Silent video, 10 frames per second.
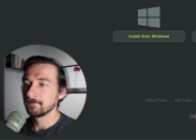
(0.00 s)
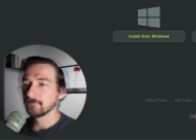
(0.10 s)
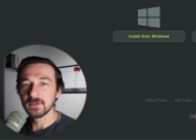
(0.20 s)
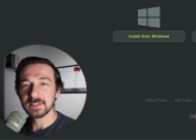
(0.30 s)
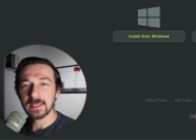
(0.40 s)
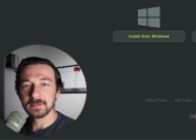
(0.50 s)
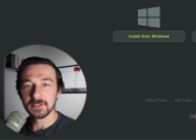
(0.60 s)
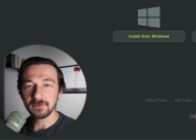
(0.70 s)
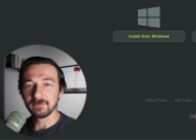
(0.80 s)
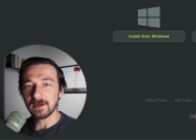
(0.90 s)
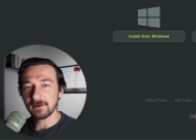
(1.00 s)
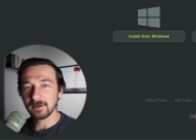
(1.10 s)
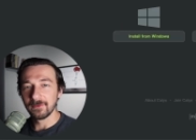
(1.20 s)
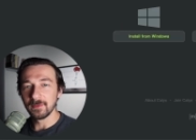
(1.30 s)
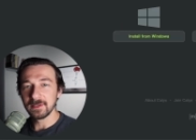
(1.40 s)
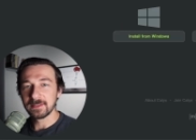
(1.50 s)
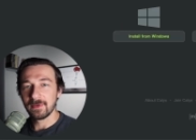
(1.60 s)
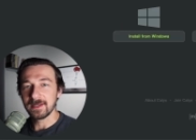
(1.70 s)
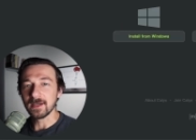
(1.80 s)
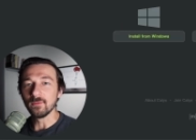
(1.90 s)
So the steps do vary a little bit
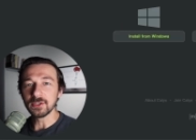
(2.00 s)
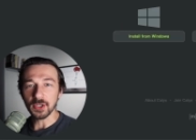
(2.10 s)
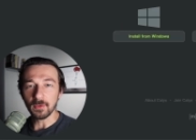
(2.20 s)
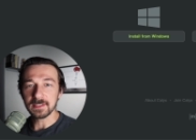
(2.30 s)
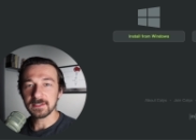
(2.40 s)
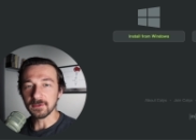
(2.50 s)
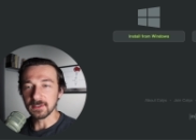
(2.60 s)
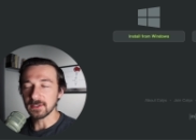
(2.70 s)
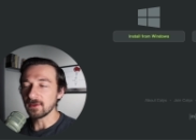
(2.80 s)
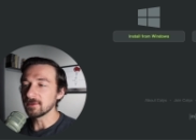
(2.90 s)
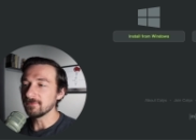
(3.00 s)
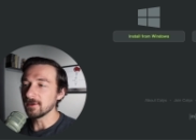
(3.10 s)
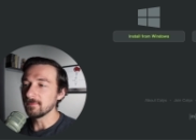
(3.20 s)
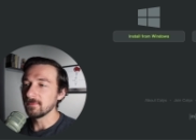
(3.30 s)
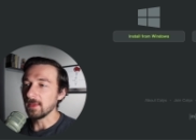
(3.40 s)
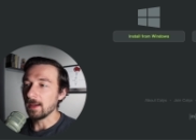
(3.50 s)
depending on which OS you're installing from.